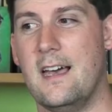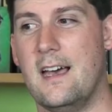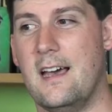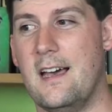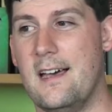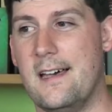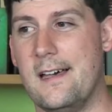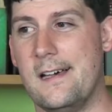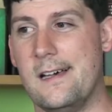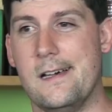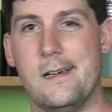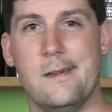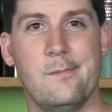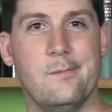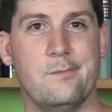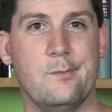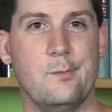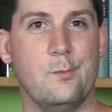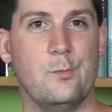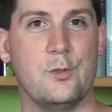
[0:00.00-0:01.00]

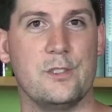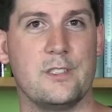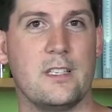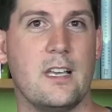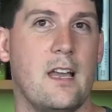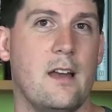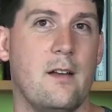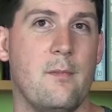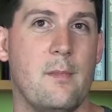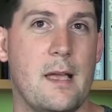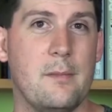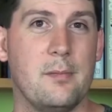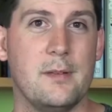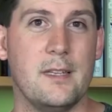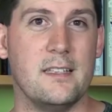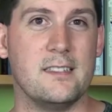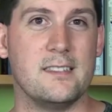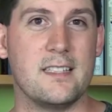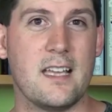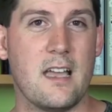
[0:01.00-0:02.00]
was kind of my
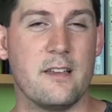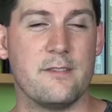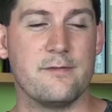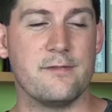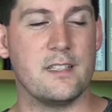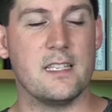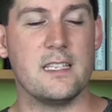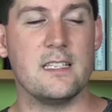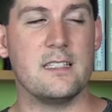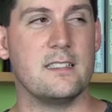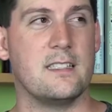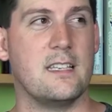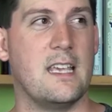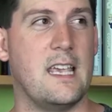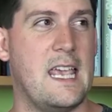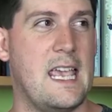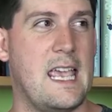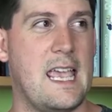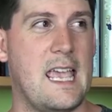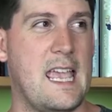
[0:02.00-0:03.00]
play style for this.
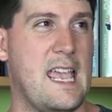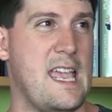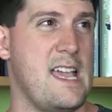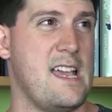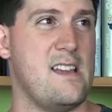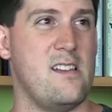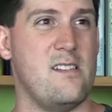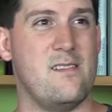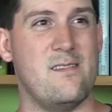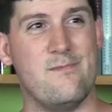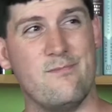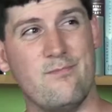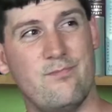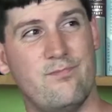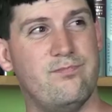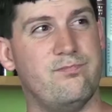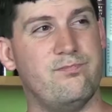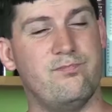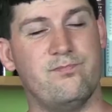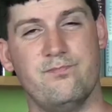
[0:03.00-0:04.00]
And,
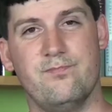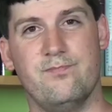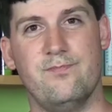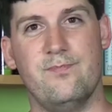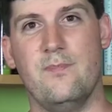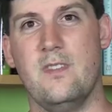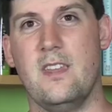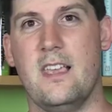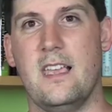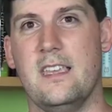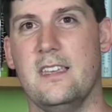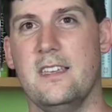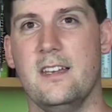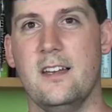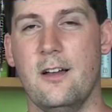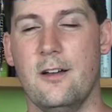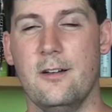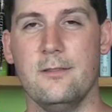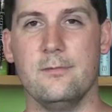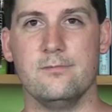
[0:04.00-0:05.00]

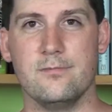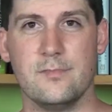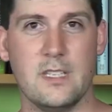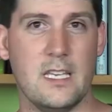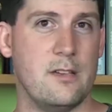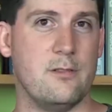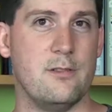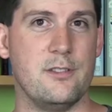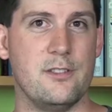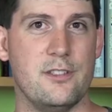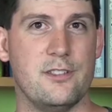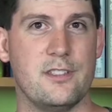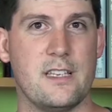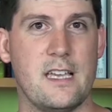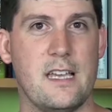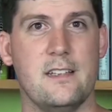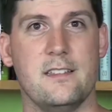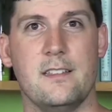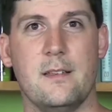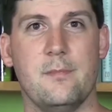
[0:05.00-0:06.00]
it was just
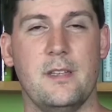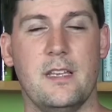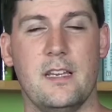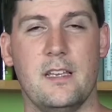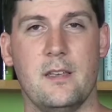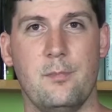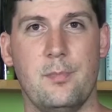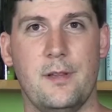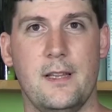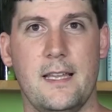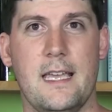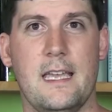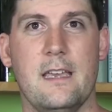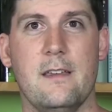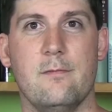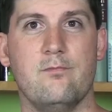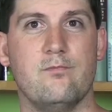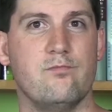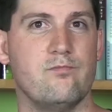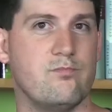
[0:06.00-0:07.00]
kind of something I could
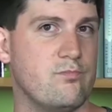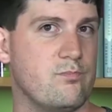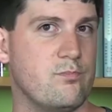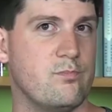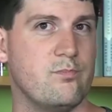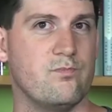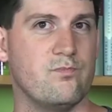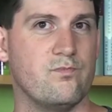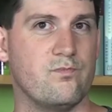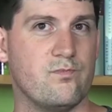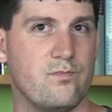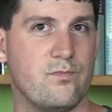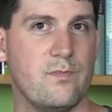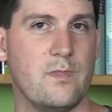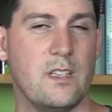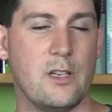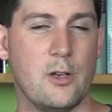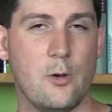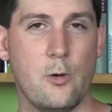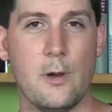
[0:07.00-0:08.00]
play
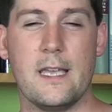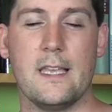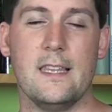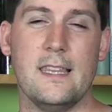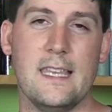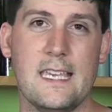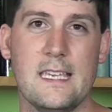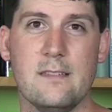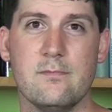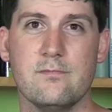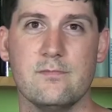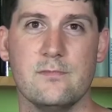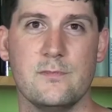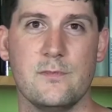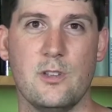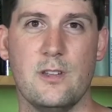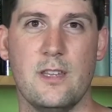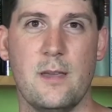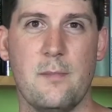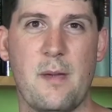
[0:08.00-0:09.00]
quickly.
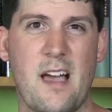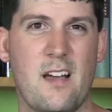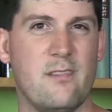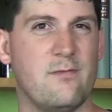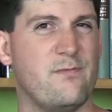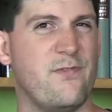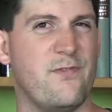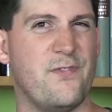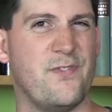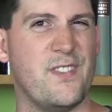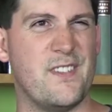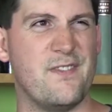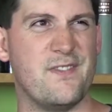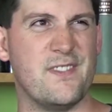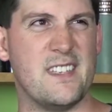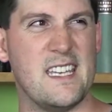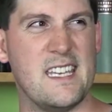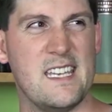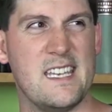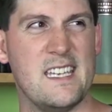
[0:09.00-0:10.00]
It's only about
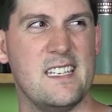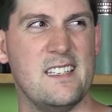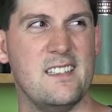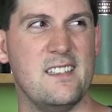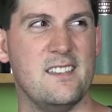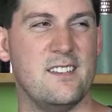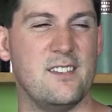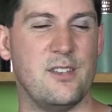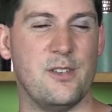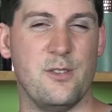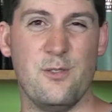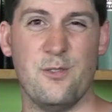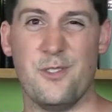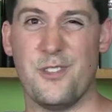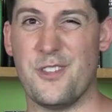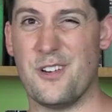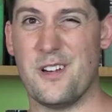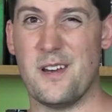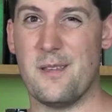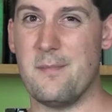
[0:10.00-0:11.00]
15 to
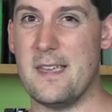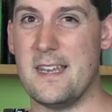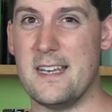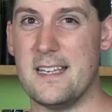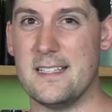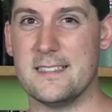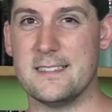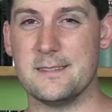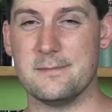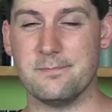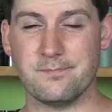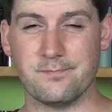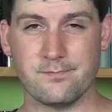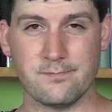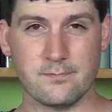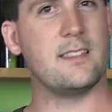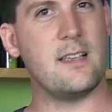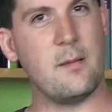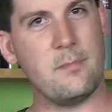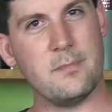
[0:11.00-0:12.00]
30 minutes.
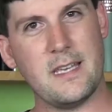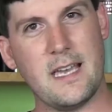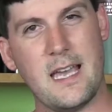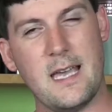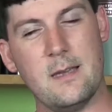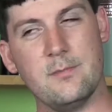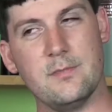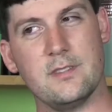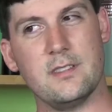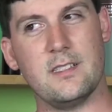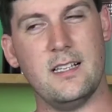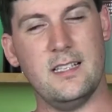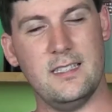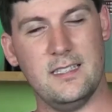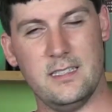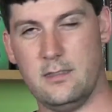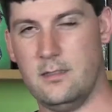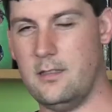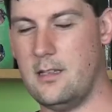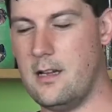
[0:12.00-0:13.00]
Sometimes a
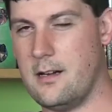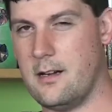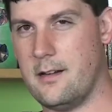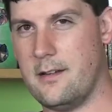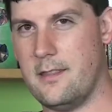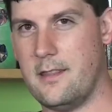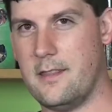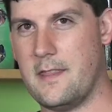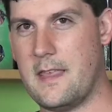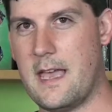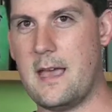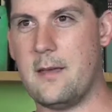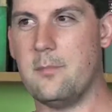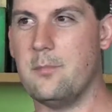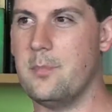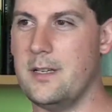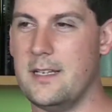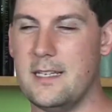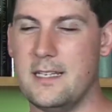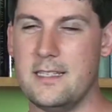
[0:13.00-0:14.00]
little longer than
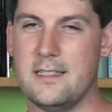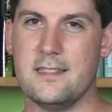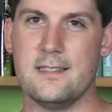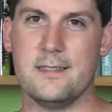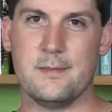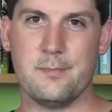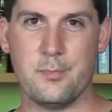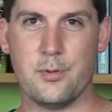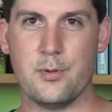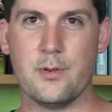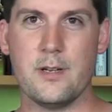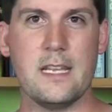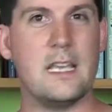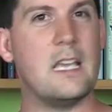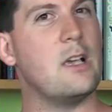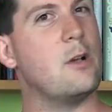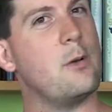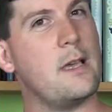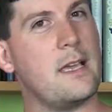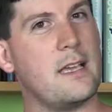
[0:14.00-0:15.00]
that, but it's pretty
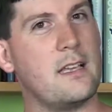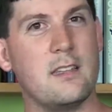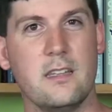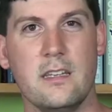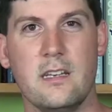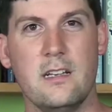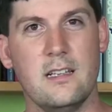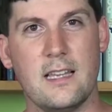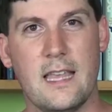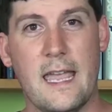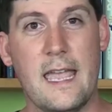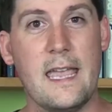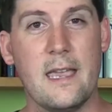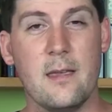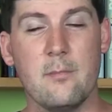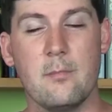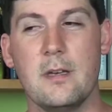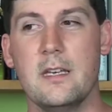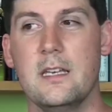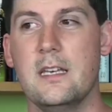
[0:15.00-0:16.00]
quick little
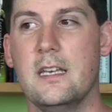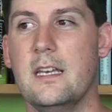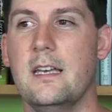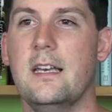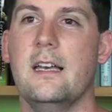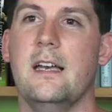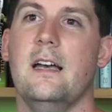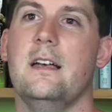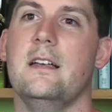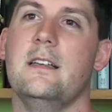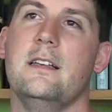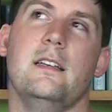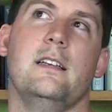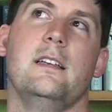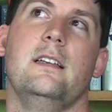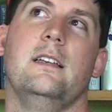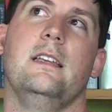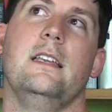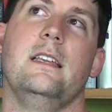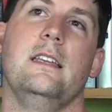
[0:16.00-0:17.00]
game.
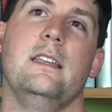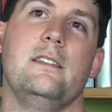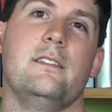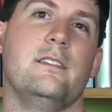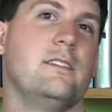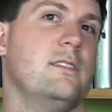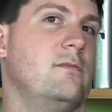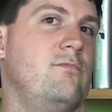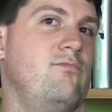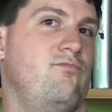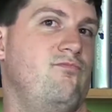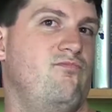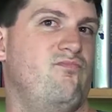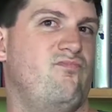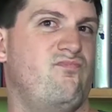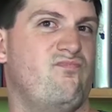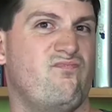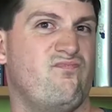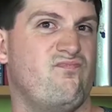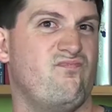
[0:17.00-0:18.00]
And
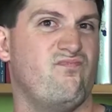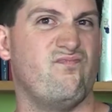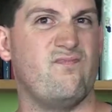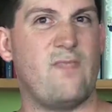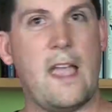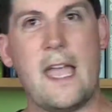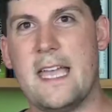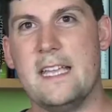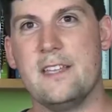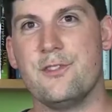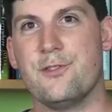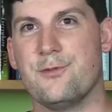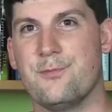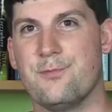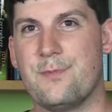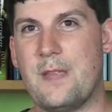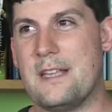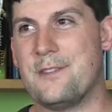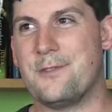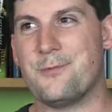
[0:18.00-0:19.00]

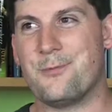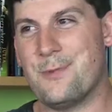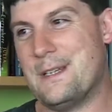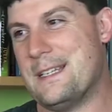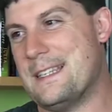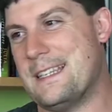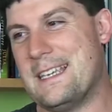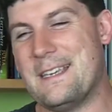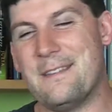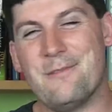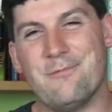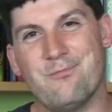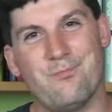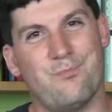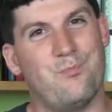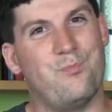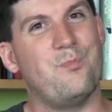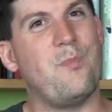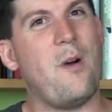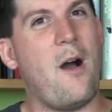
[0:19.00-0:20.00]
that's really
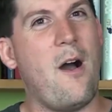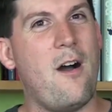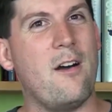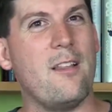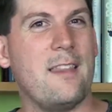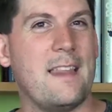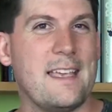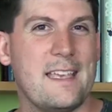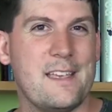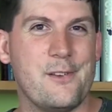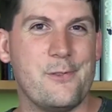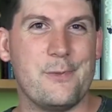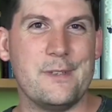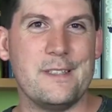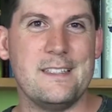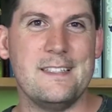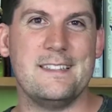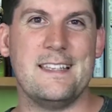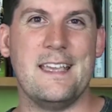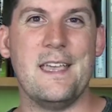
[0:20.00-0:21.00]
all I can
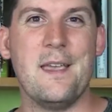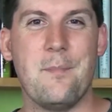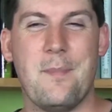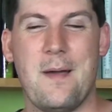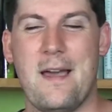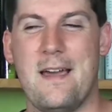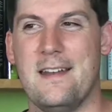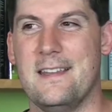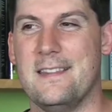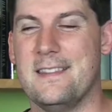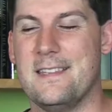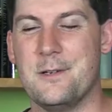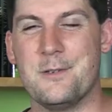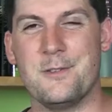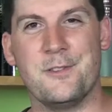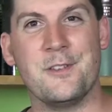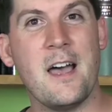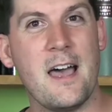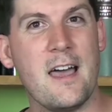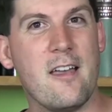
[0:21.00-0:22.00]
really say about it.
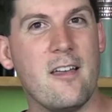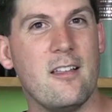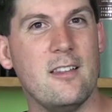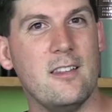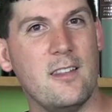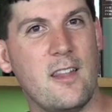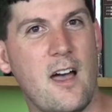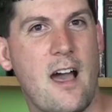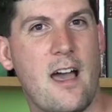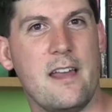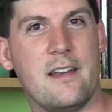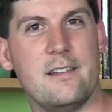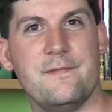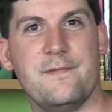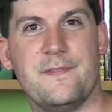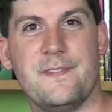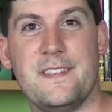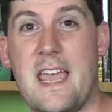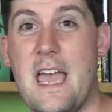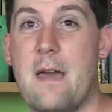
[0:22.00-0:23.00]
There's not a lot
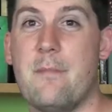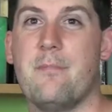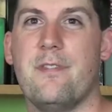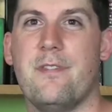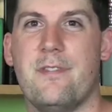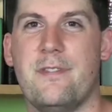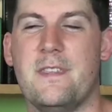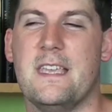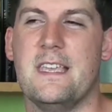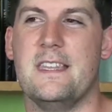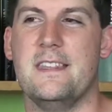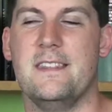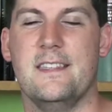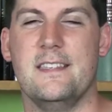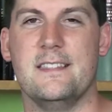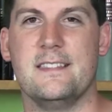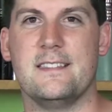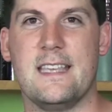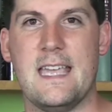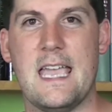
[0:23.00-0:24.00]
of depth in
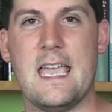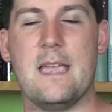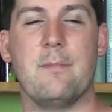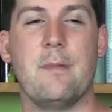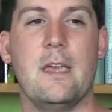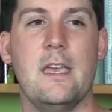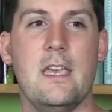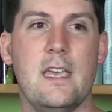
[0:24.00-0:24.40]
this game.